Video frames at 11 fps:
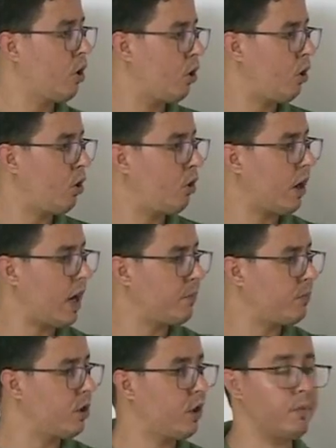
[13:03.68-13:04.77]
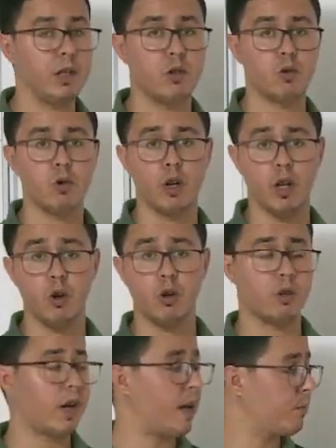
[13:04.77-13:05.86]
or I'm terribly sorry,
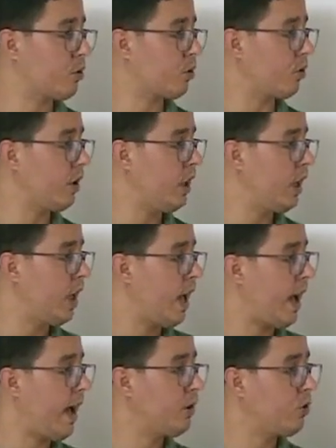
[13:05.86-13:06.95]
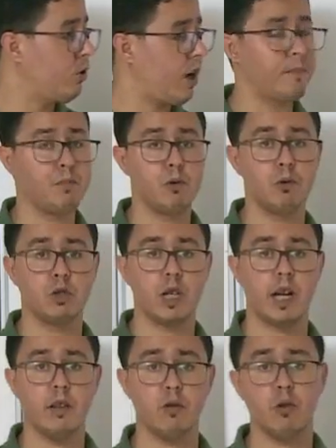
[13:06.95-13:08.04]
or I'm sorry, I do
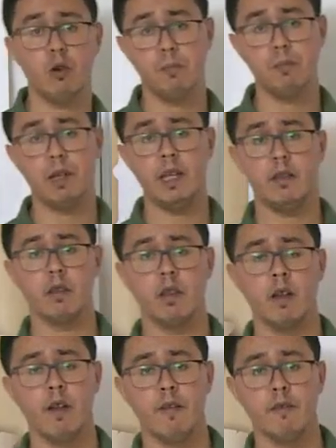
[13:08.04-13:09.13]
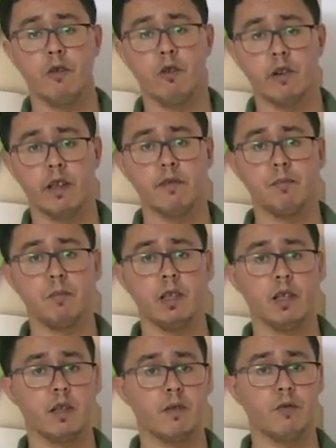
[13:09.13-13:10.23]
apologize, or please forgive me
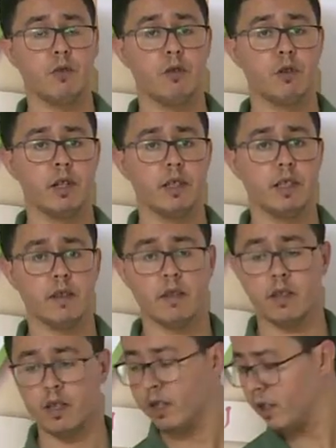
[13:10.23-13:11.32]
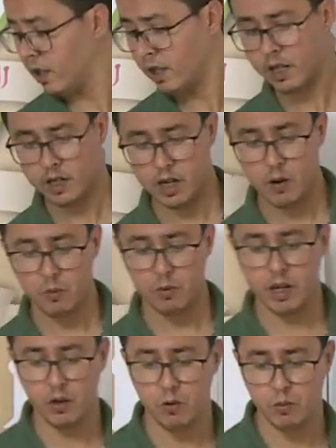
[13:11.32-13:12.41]
for this. Now we
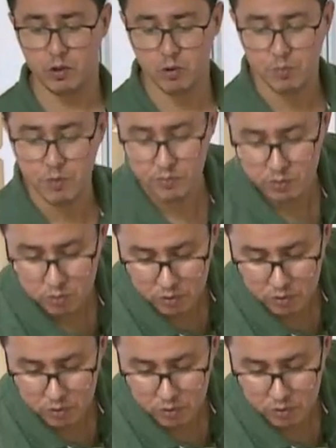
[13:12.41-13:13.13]
are going to move to